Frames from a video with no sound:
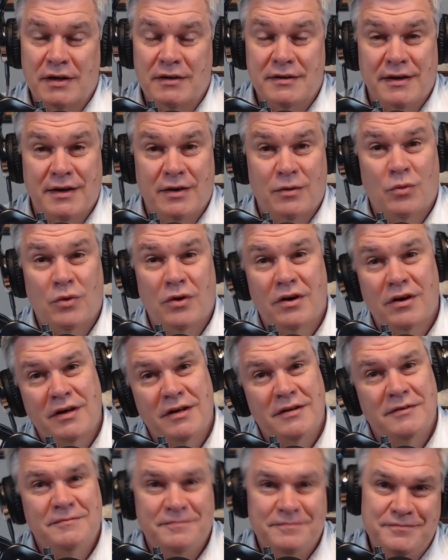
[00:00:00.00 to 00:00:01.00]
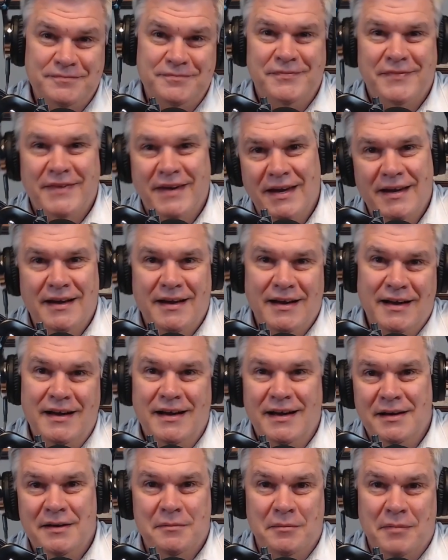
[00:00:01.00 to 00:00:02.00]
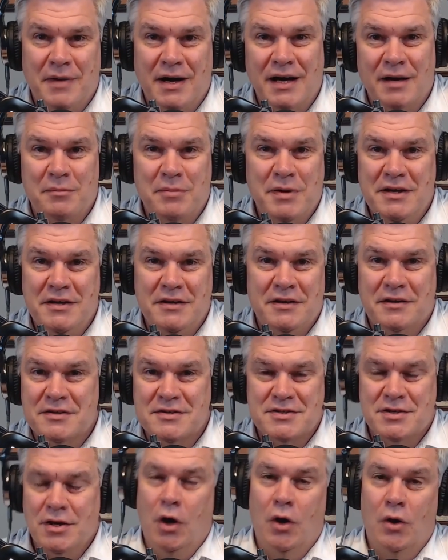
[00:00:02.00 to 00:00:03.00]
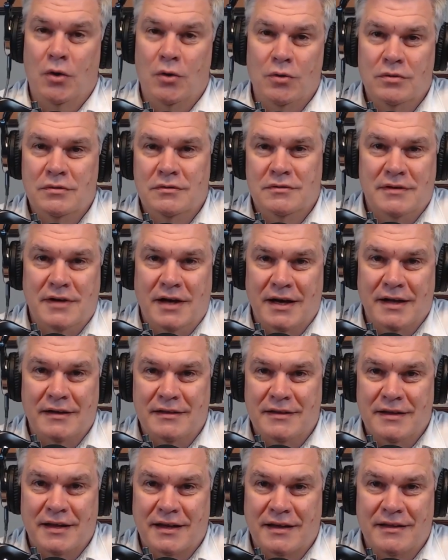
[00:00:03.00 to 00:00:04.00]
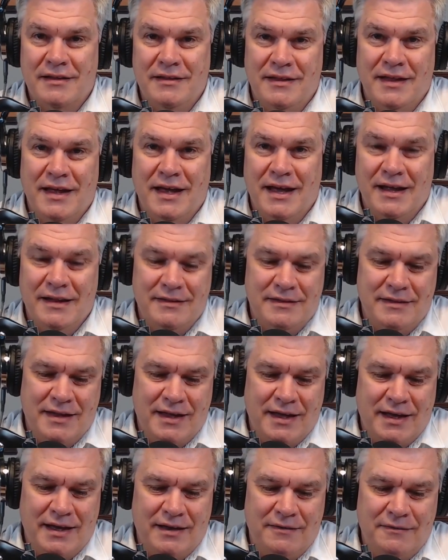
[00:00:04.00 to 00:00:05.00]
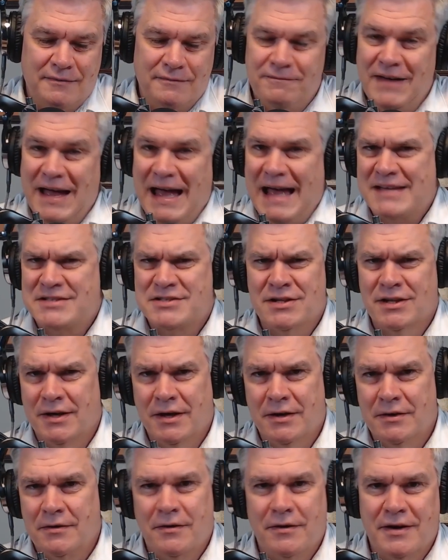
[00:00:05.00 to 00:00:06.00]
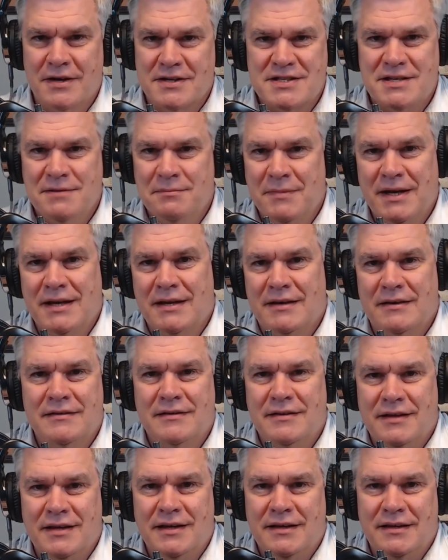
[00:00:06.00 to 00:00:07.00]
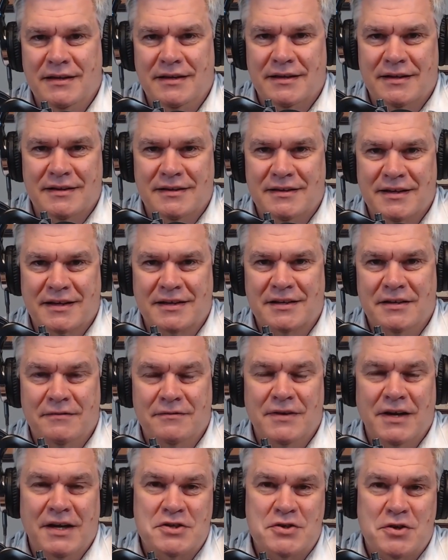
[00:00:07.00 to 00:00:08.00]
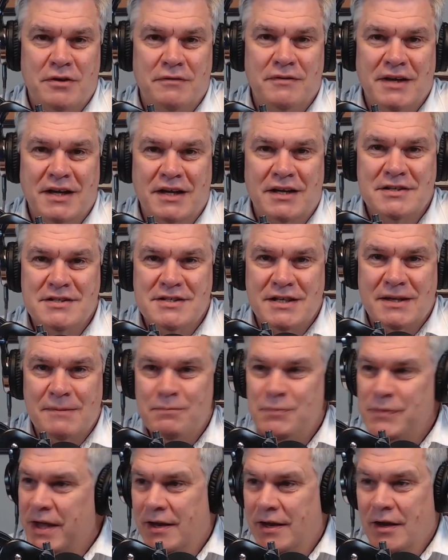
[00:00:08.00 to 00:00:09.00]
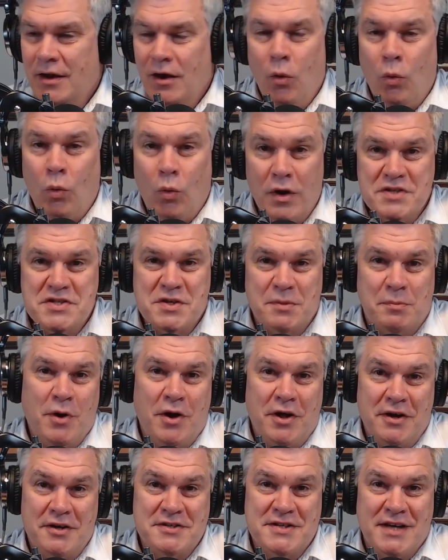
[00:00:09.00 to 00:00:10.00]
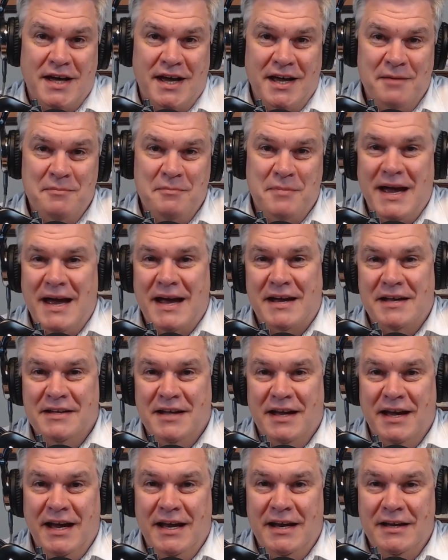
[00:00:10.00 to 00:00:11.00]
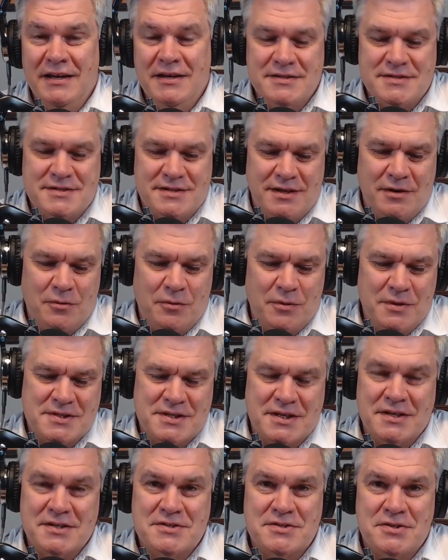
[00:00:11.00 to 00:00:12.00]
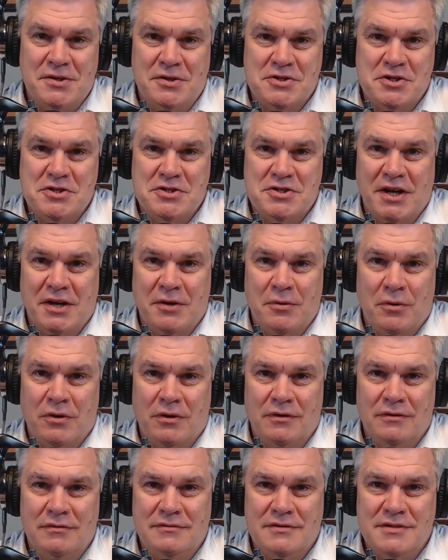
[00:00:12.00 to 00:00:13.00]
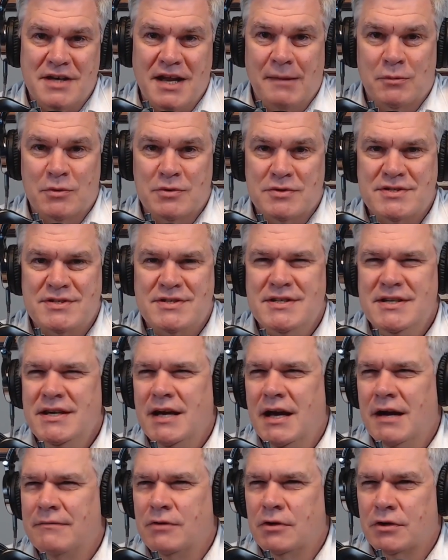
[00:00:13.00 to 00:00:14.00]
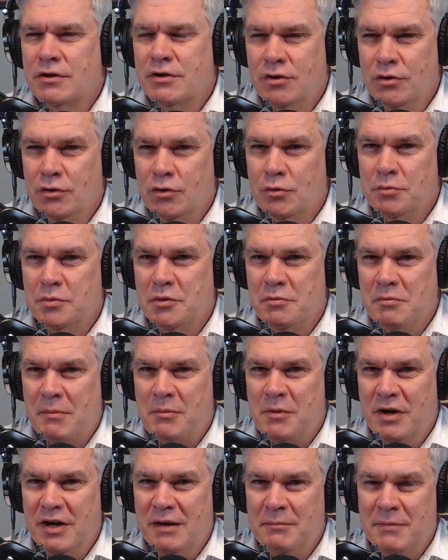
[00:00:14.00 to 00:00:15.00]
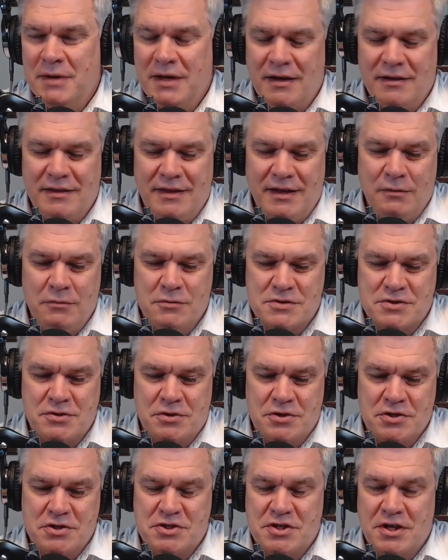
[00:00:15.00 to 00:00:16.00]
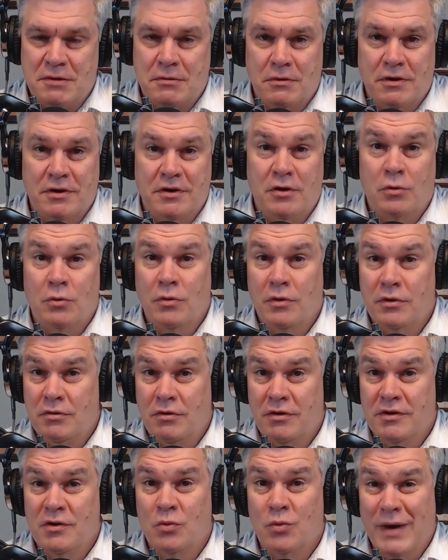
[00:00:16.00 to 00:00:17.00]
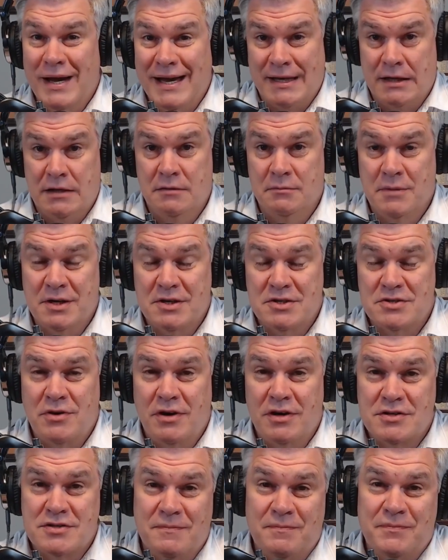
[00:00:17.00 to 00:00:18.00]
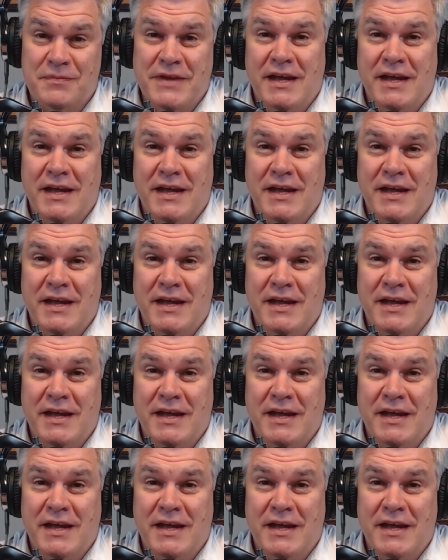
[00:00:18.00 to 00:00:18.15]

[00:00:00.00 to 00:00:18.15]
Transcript: Did it work? My opinion is no. I think that they vastly underestimated the addictive nature of nicotine. Once upon a time, back in the 80s, there was a Surgeon General. The name was C. Everett Koop. Do you remember him? I think he was Surgeon General during the Reagan administration.